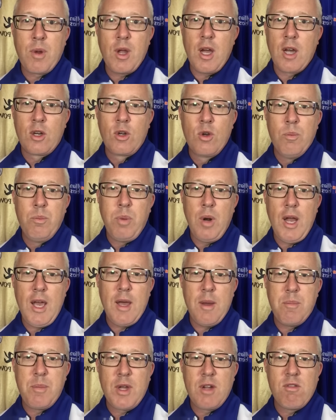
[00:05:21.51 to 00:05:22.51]
A good player.
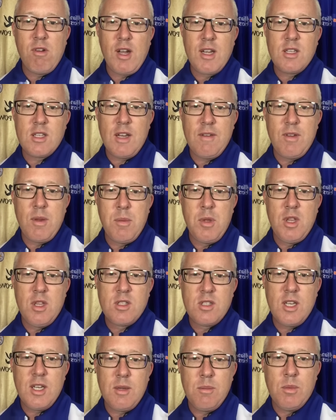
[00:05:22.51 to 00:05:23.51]
It'd be great to have him in the
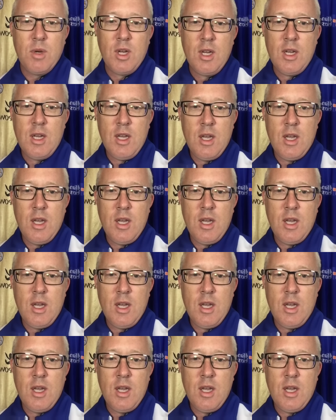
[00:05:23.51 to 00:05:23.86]
team.